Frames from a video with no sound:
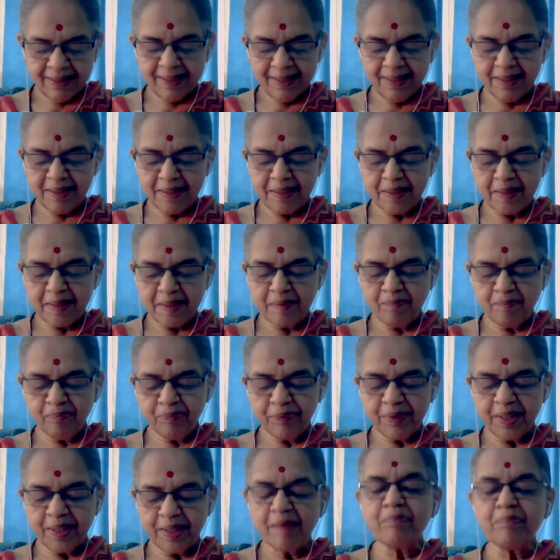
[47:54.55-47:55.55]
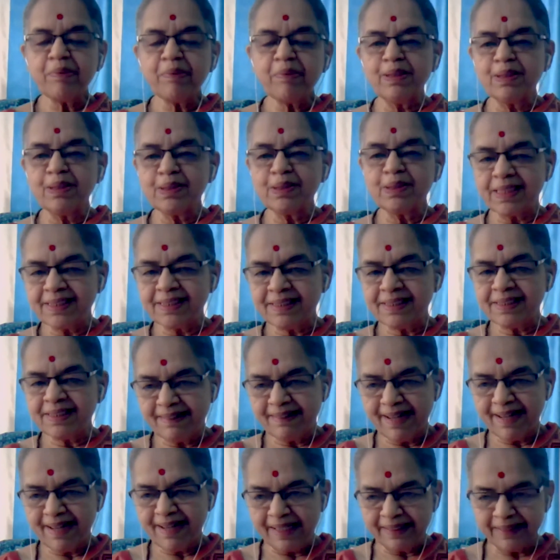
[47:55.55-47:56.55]
um, it produces
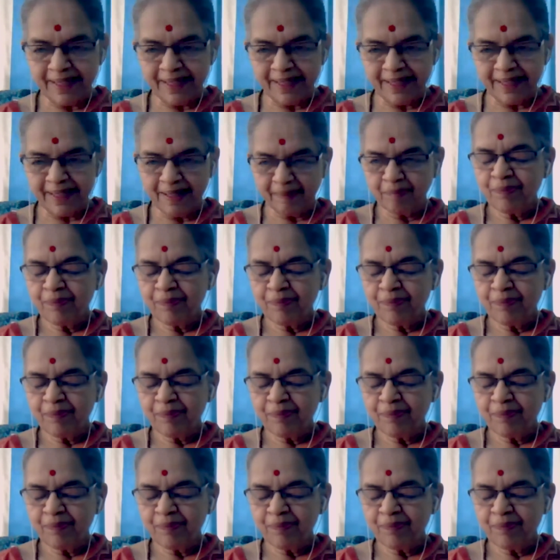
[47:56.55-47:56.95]
red color.